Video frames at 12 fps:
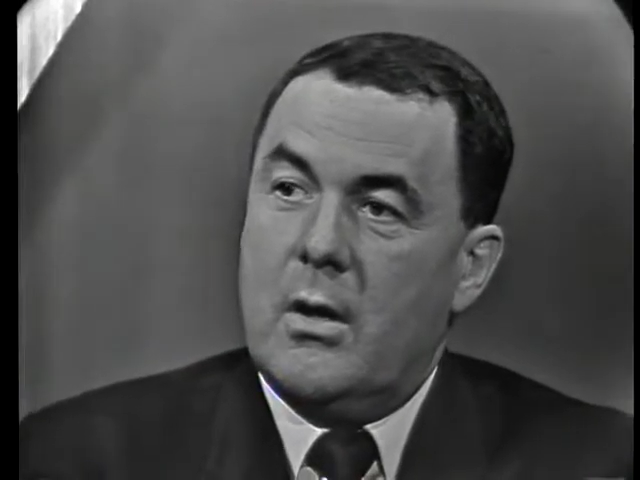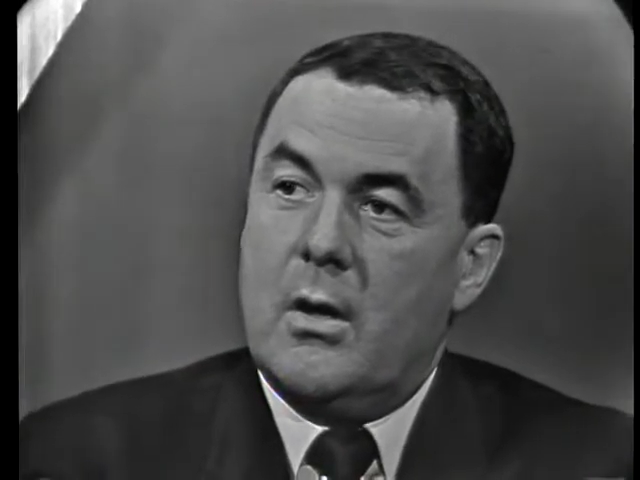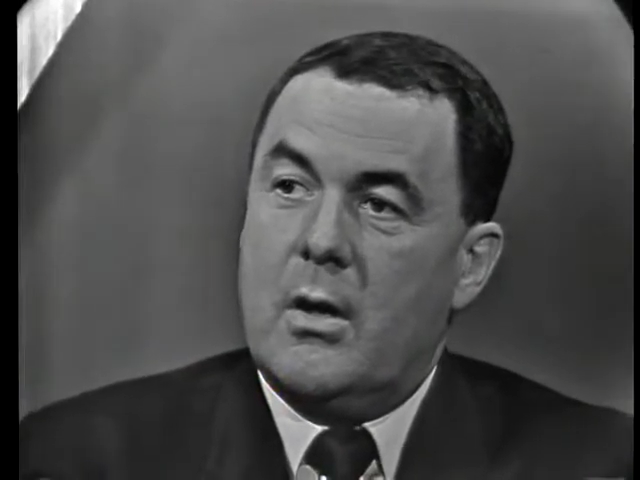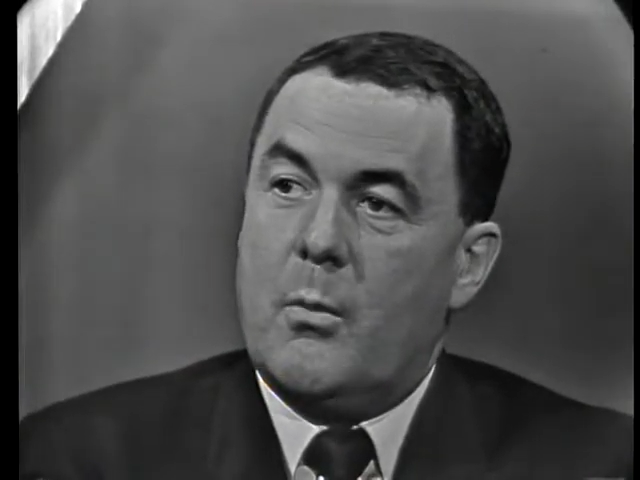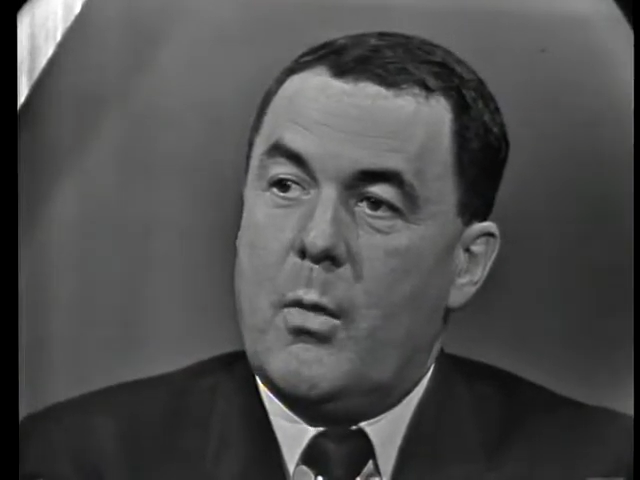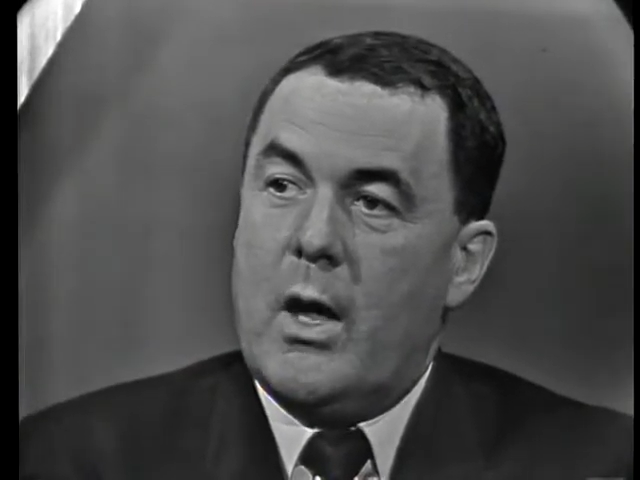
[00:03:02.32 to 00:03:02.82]

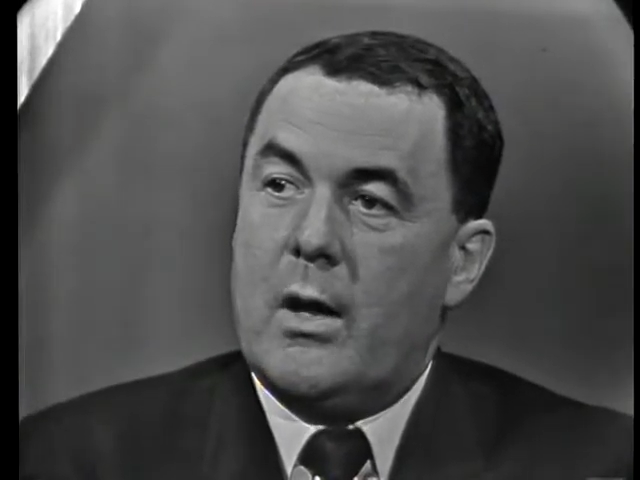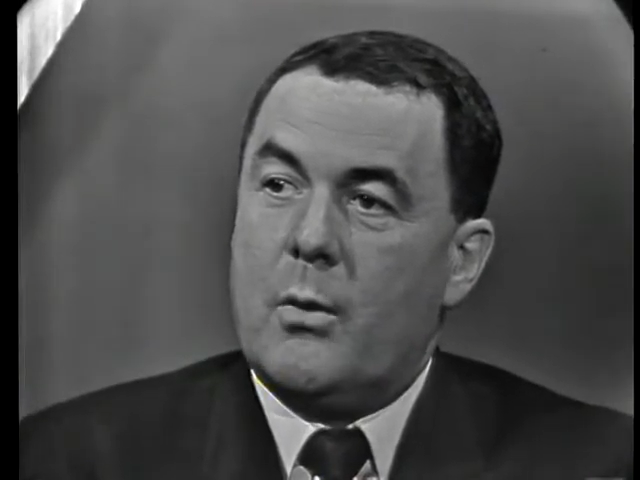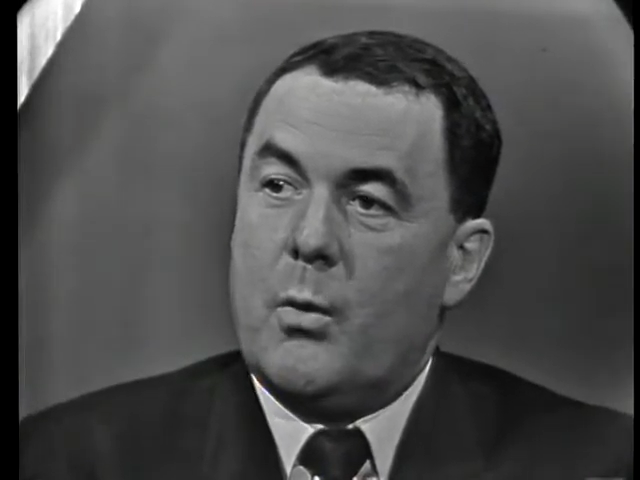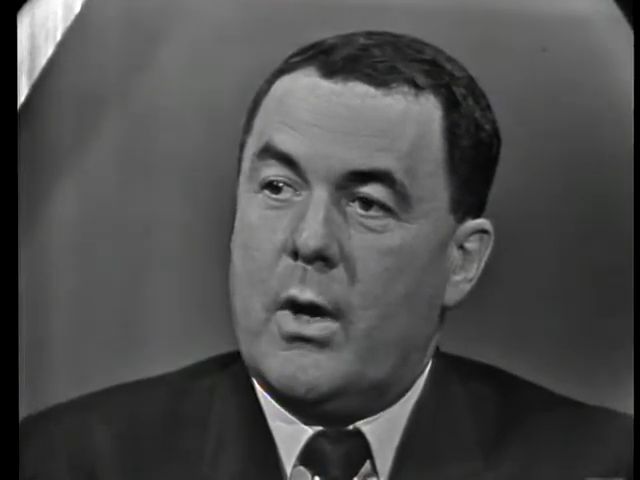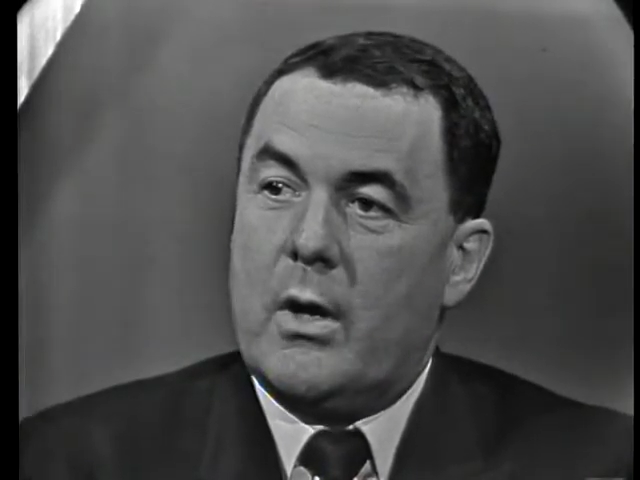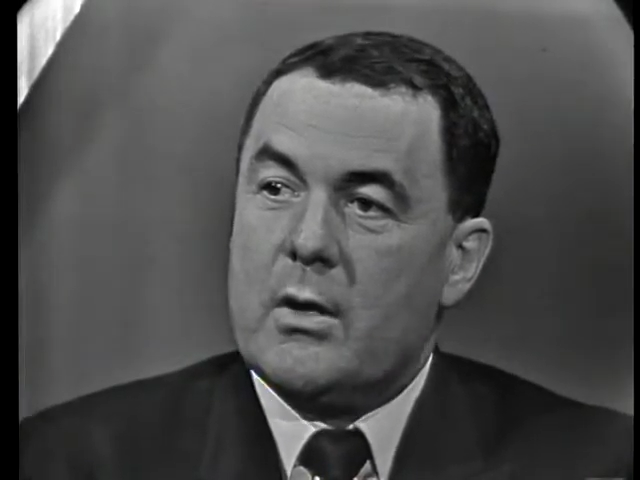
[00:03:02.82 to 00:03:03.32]
no matter
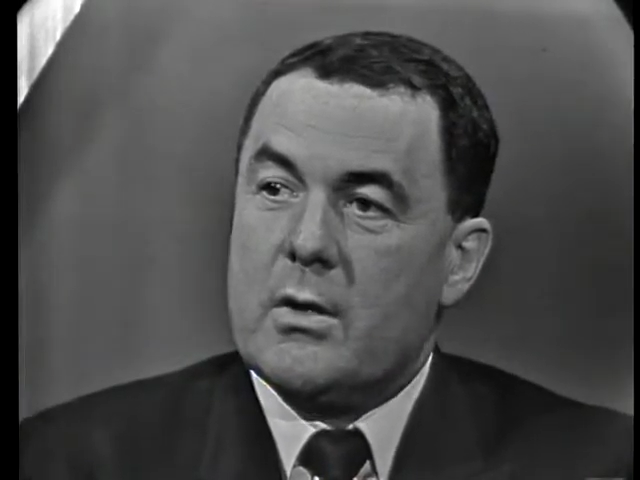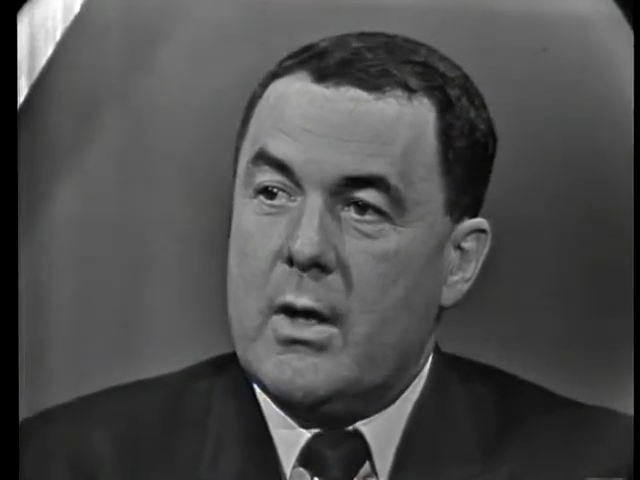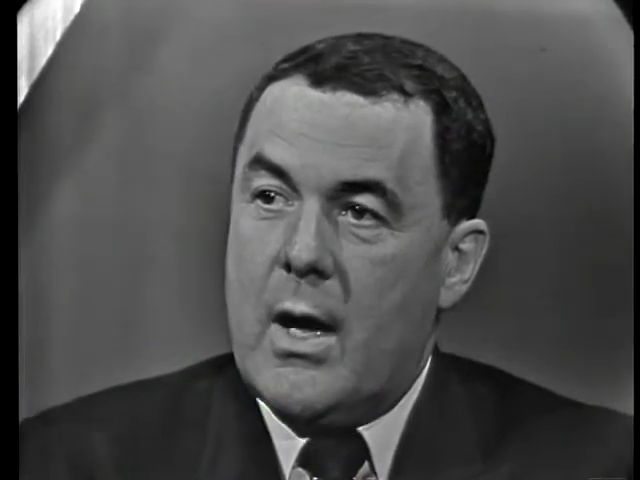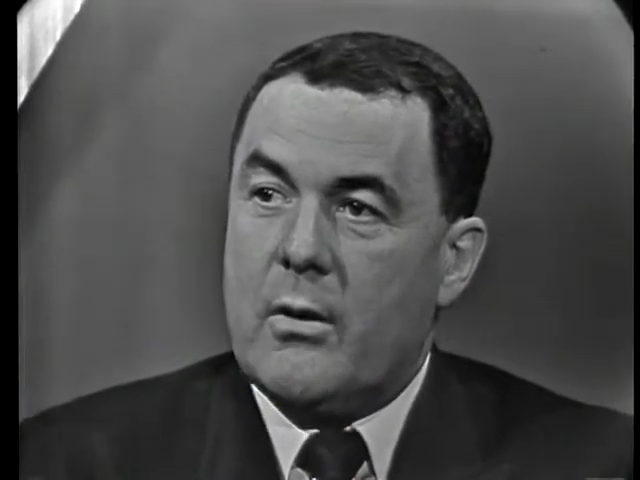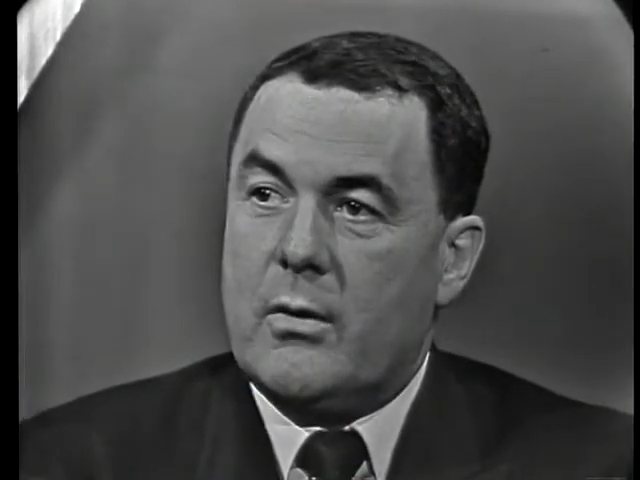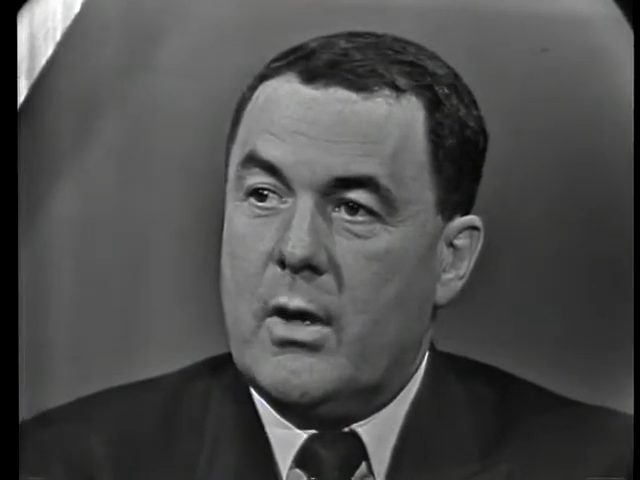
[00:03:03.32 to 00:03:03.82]
what is the
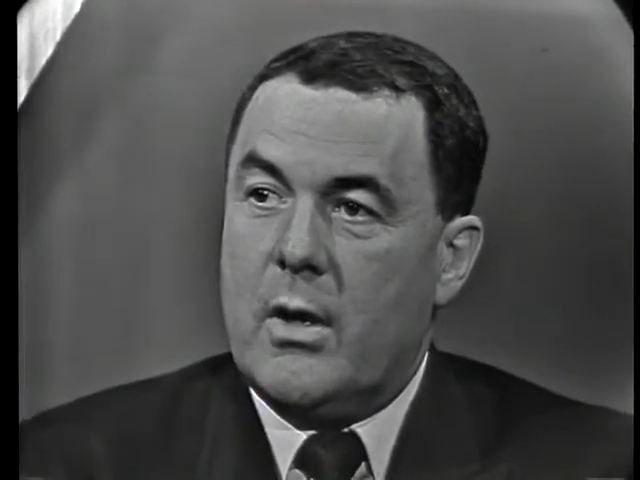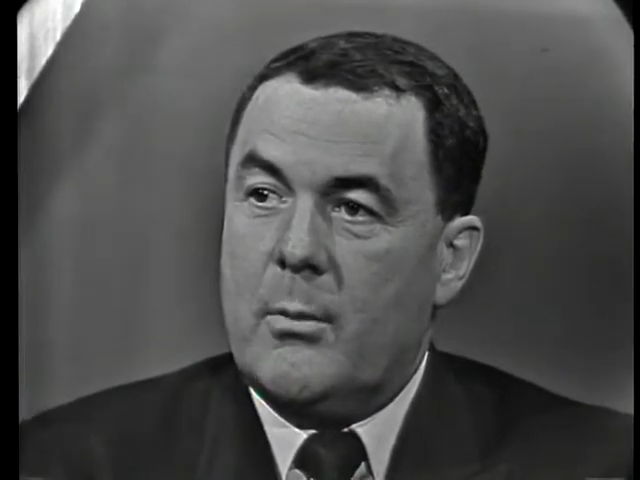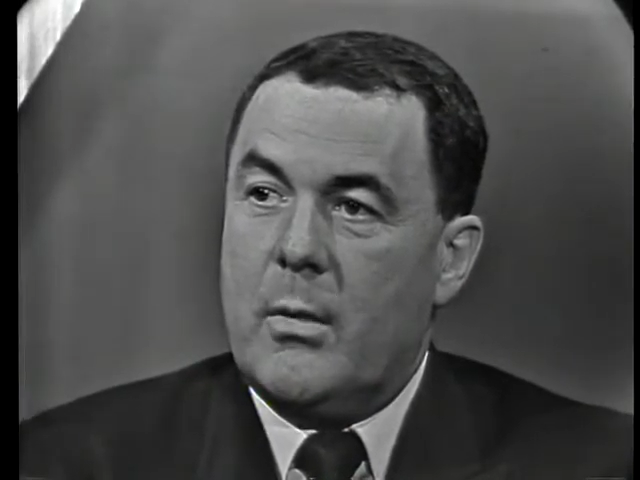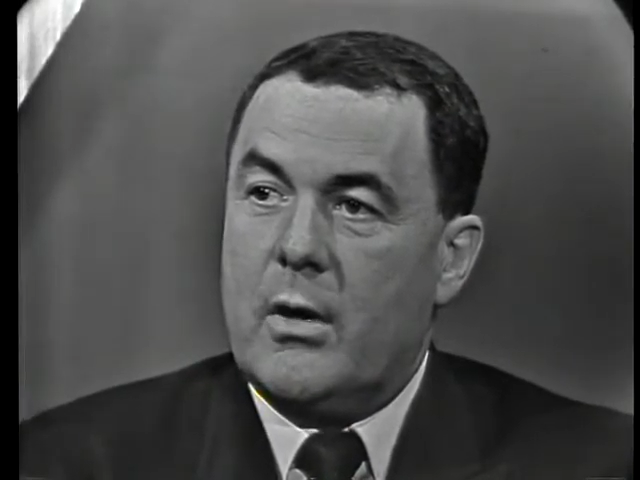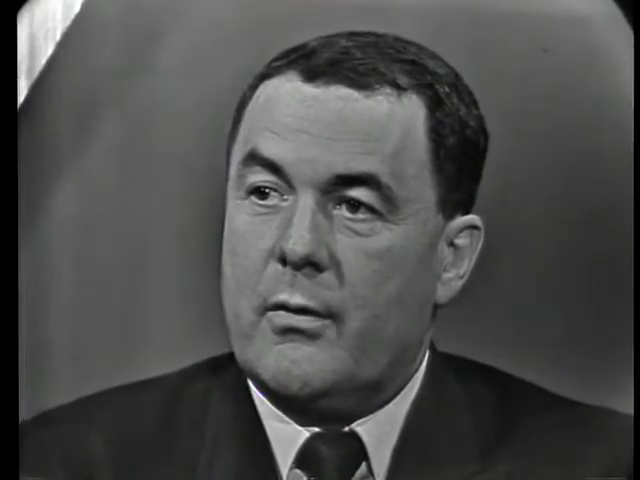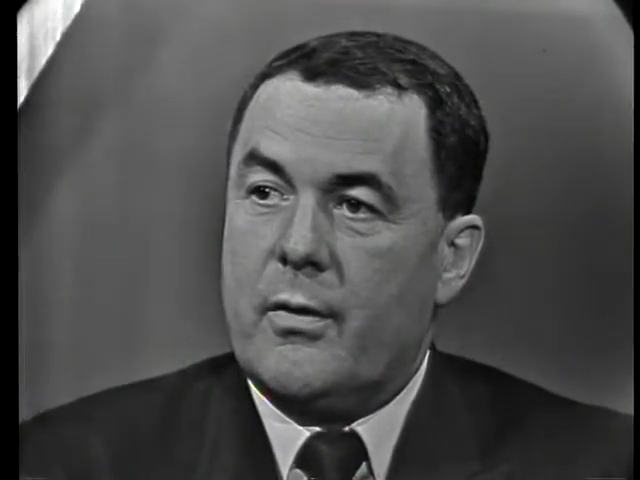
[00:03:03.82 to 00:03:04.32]

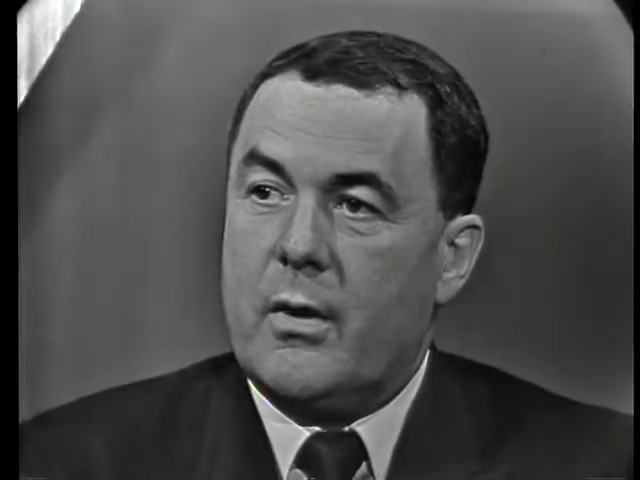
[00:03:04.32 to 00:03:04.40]
outcome of